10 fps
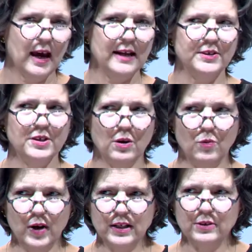And so
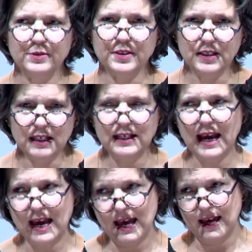when you see an
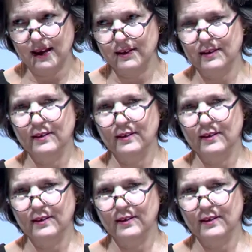ad,